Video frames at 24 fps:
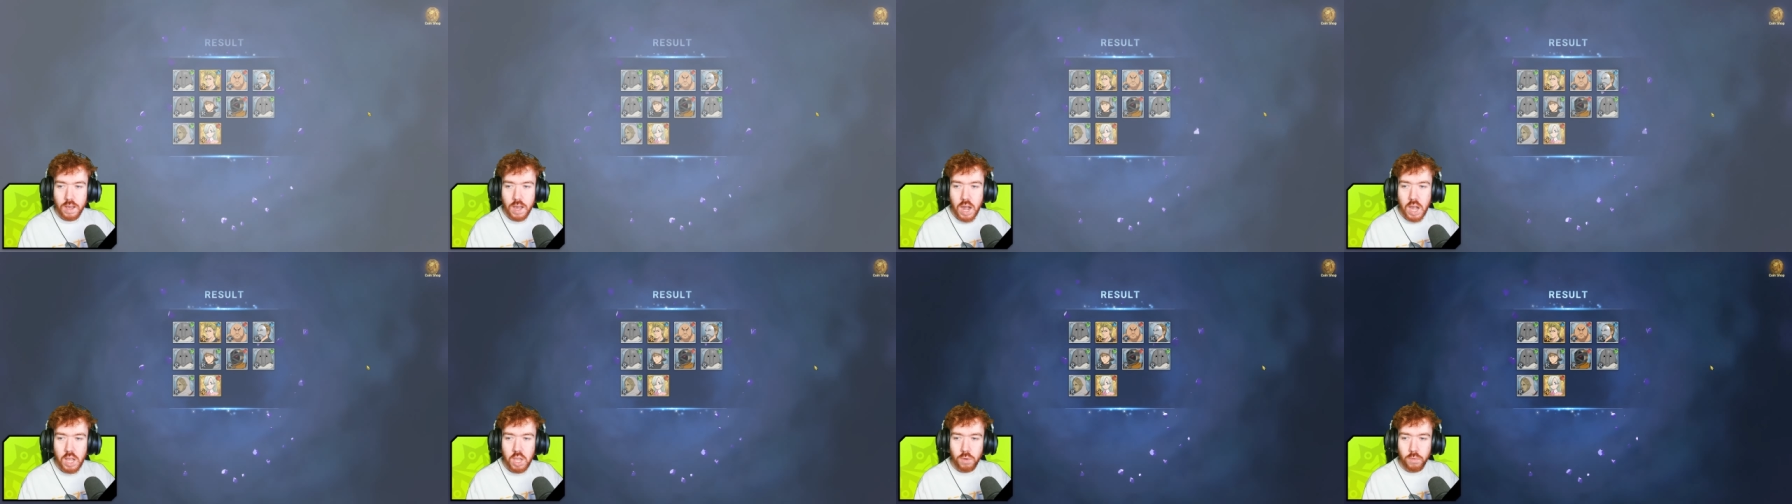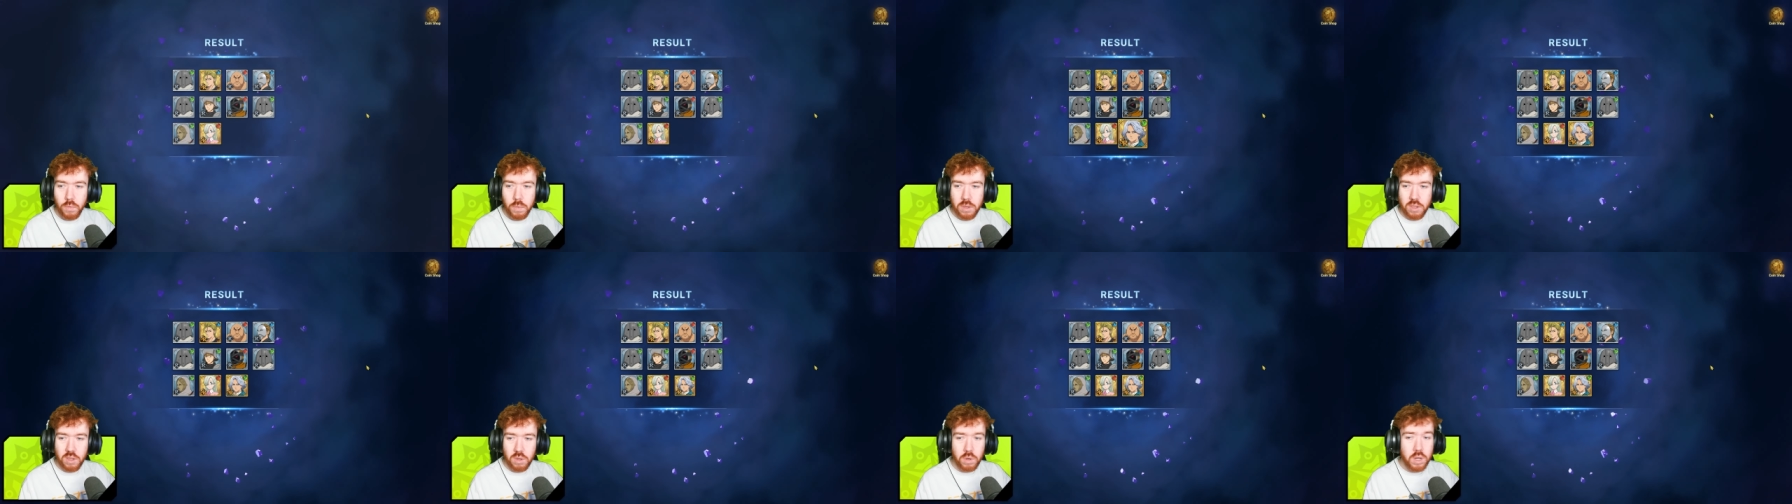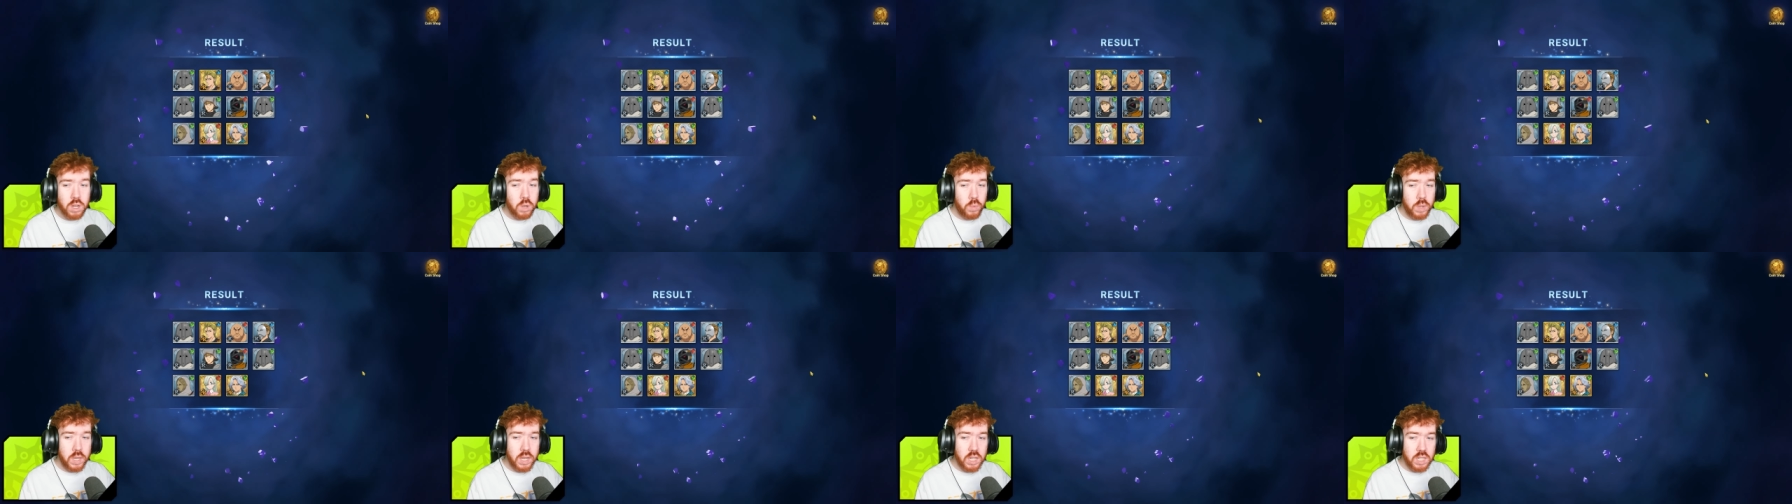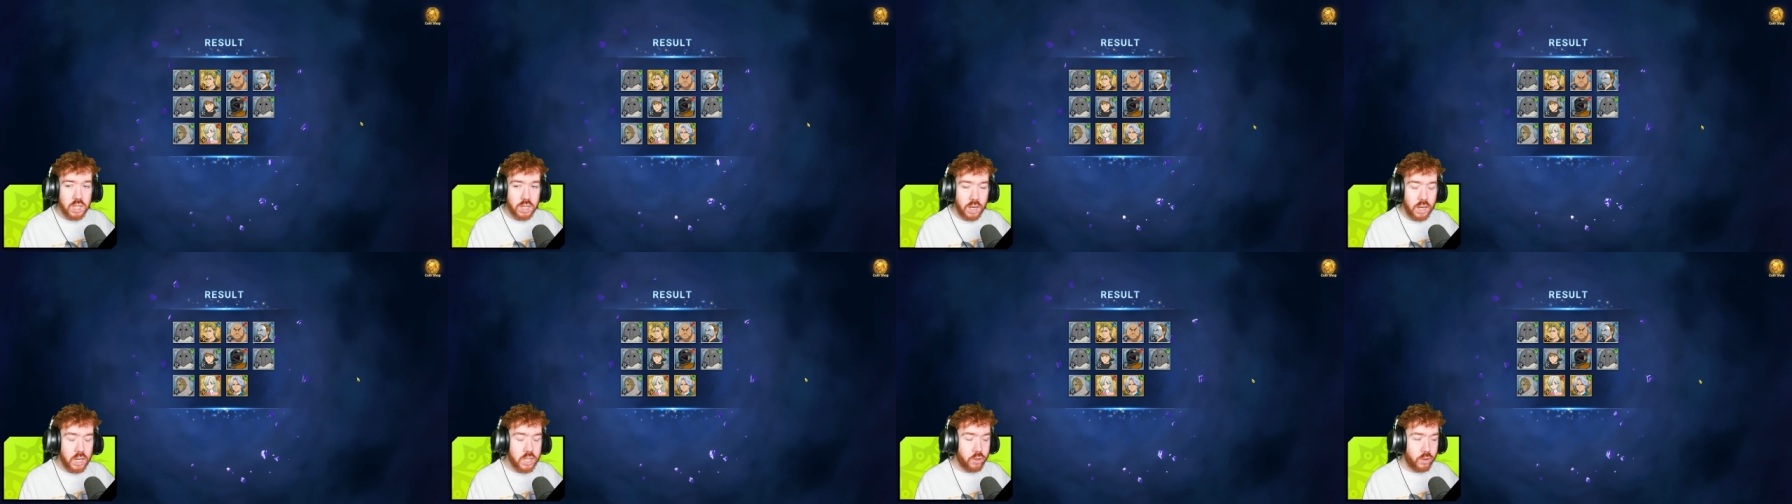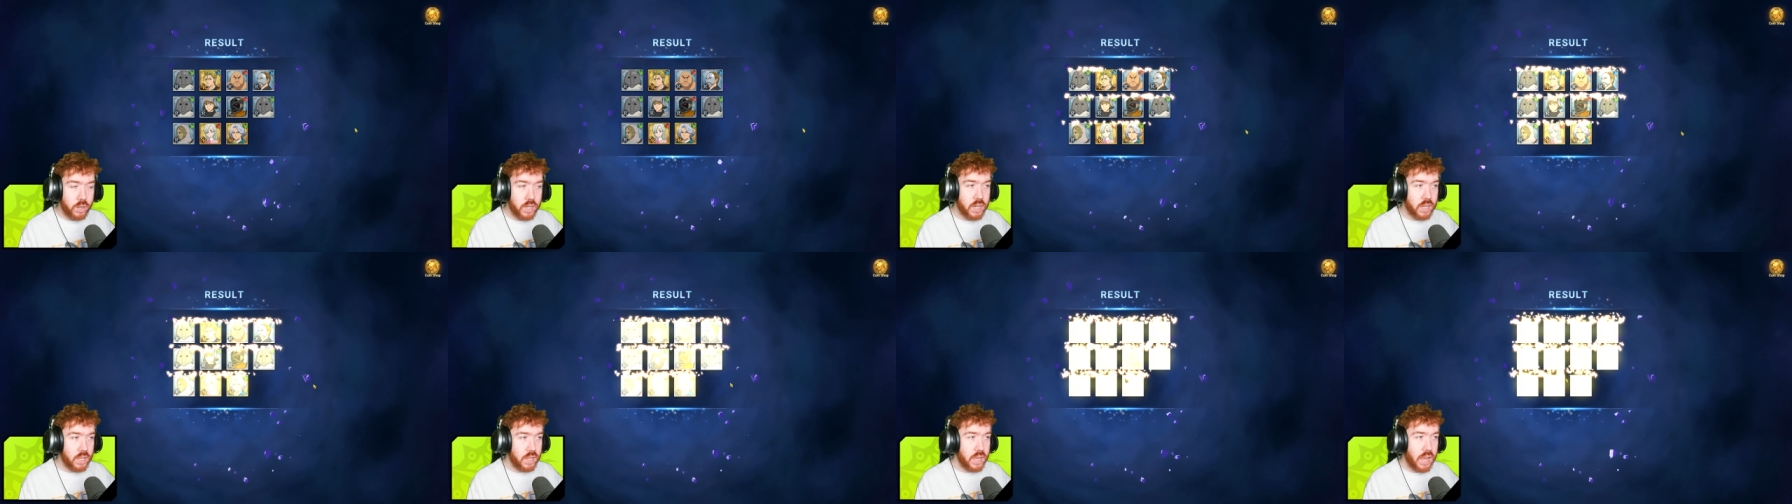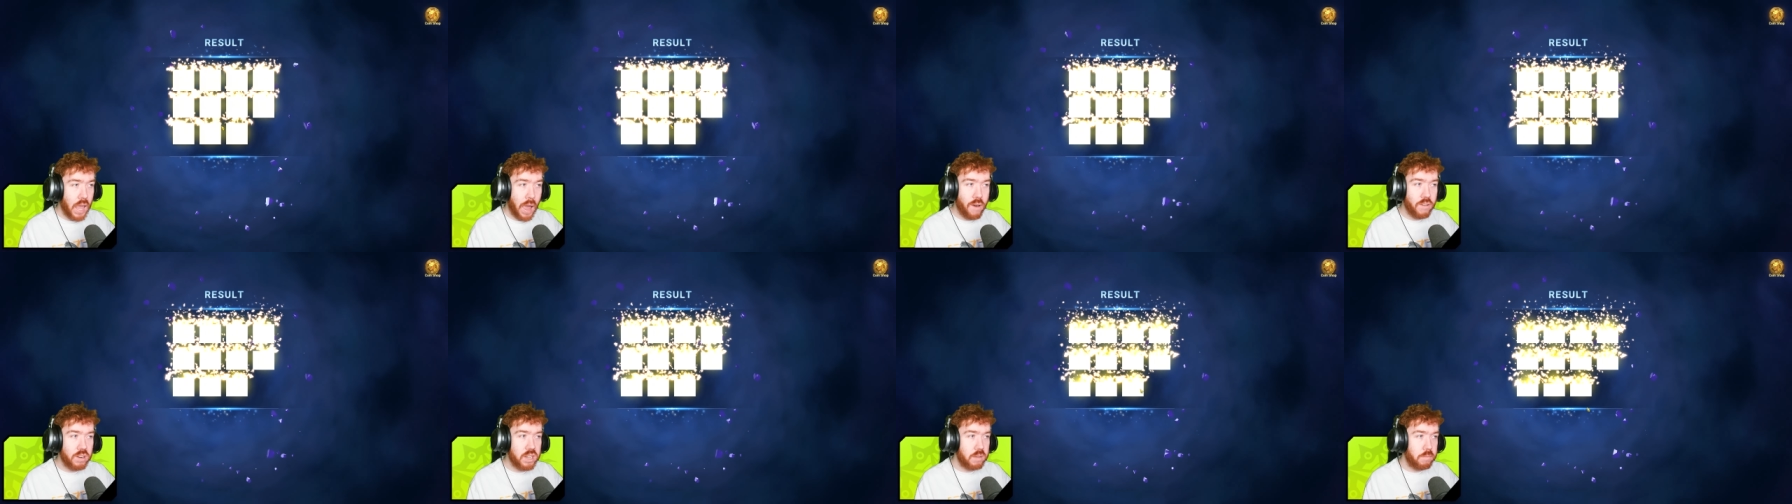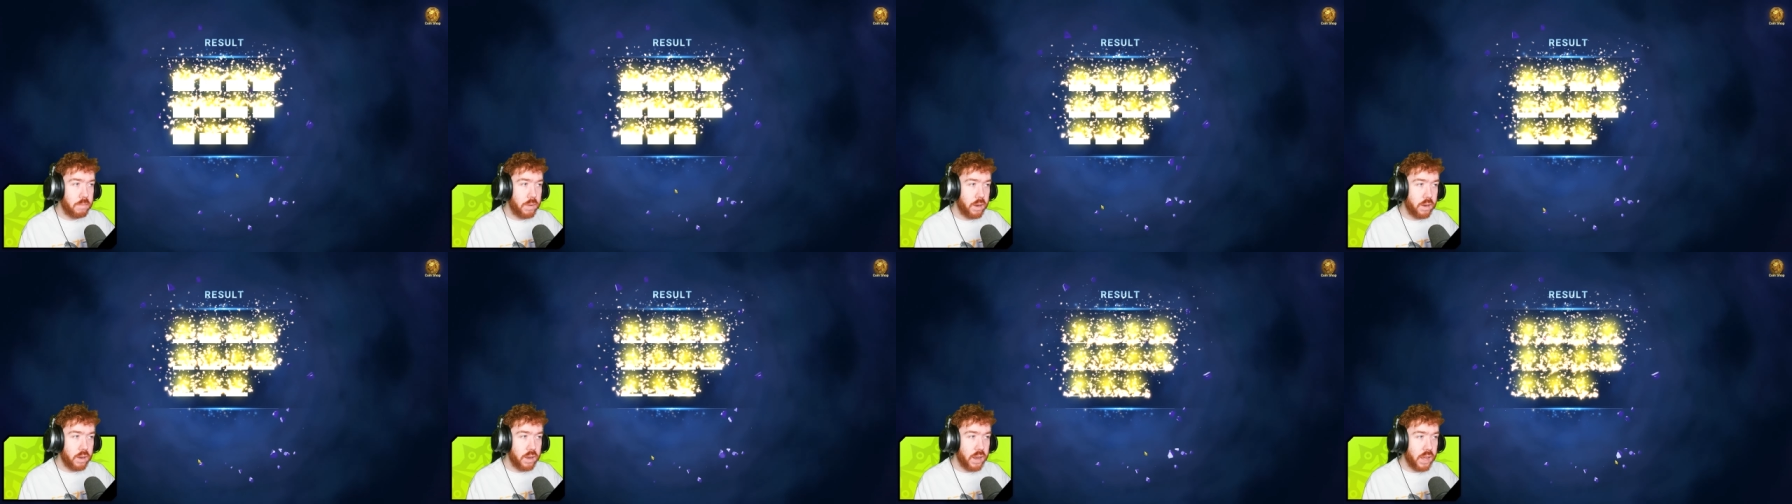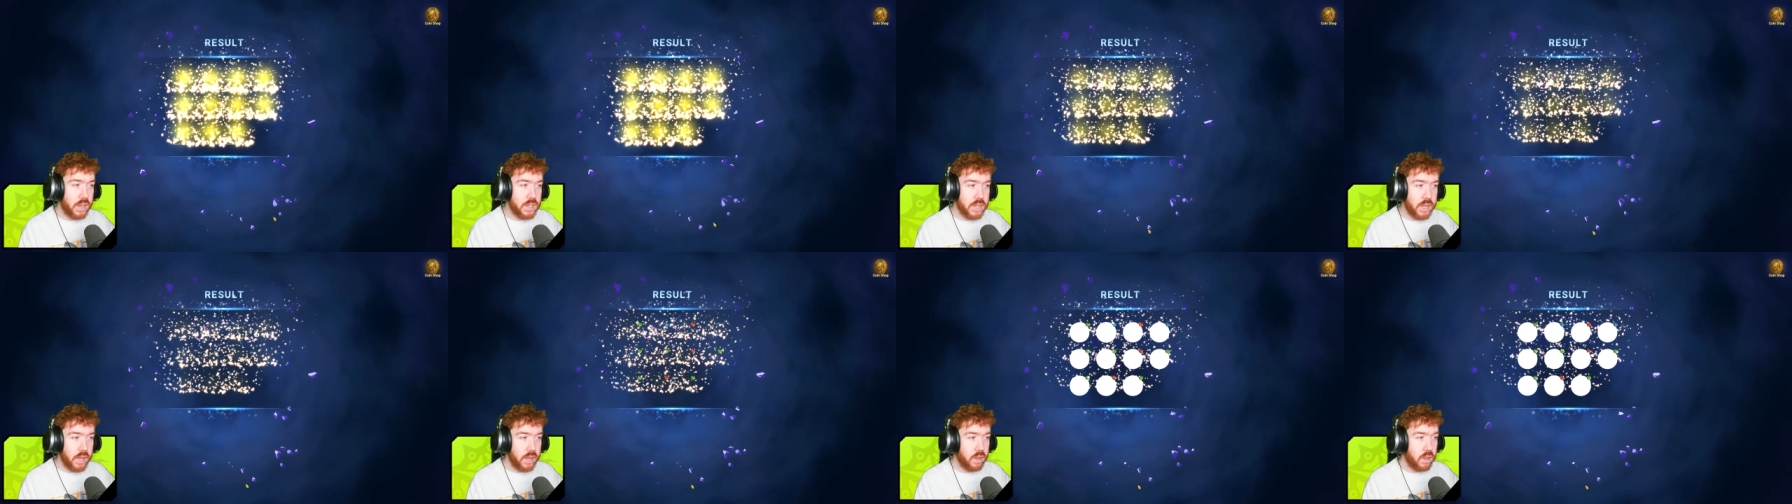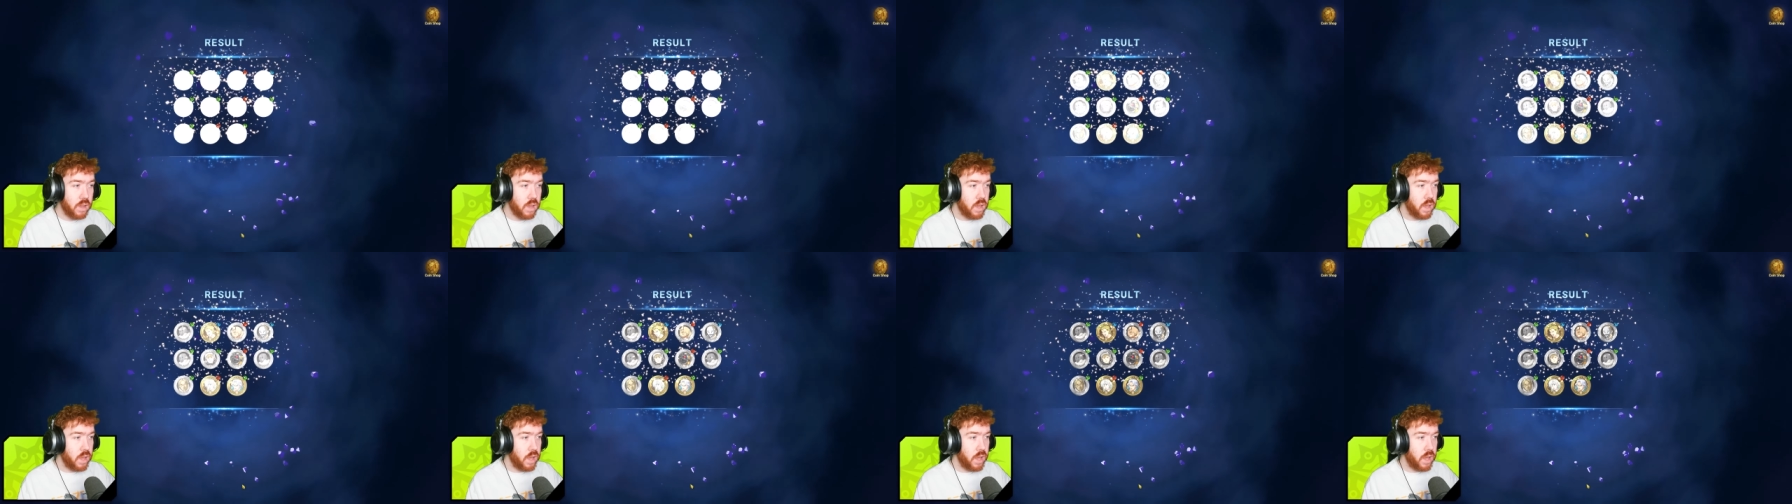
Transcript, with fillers: I don't really do. Could we just literally get the guarantee million? And that's it.